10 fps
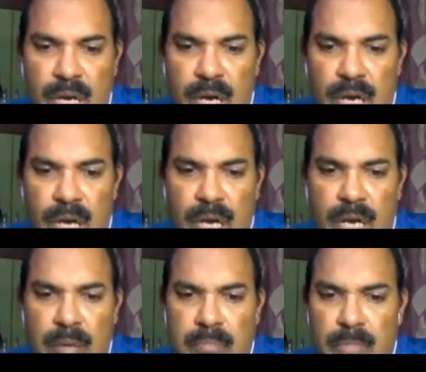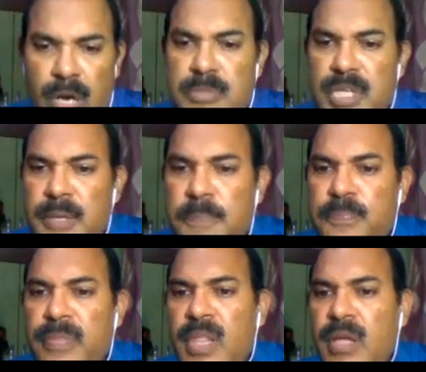uh, of the
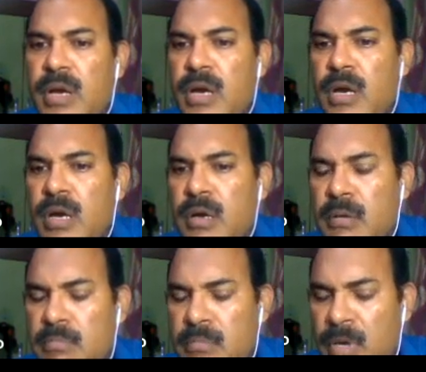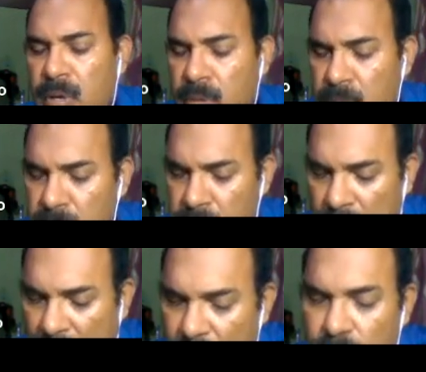uh, uh
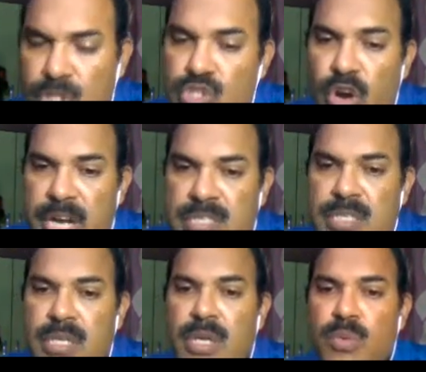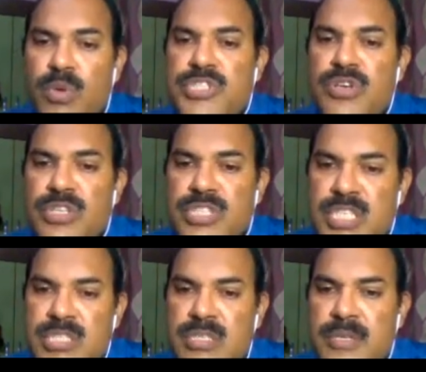around the joints, which
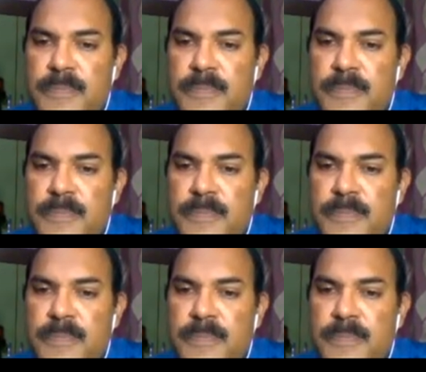causes